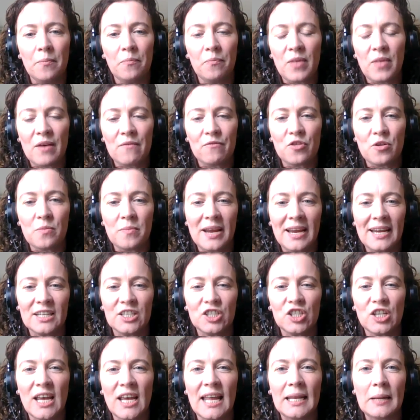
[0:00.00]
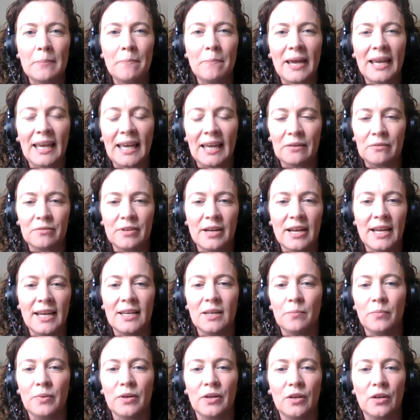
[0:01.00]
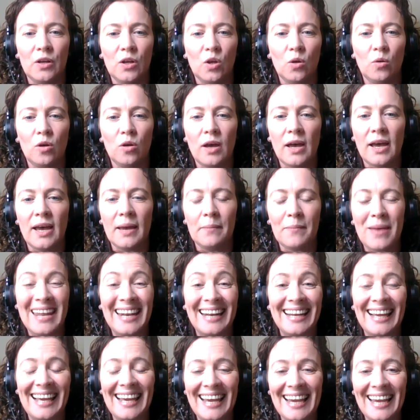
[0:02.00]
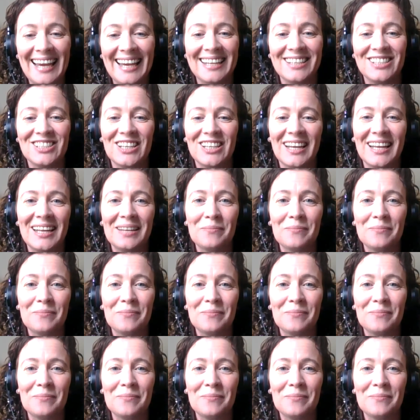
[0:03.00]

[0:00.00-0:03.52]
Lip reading: information, make it readable, and engaging,